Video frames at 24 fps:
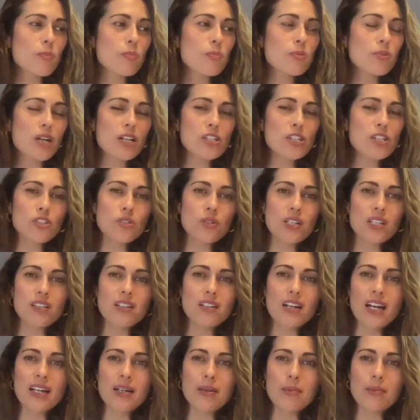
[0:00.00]
pressure and
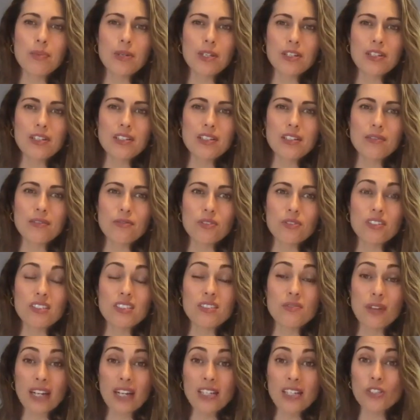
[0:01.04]
liability for these
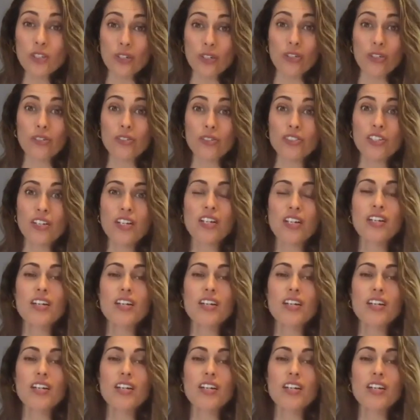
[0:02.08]
vendors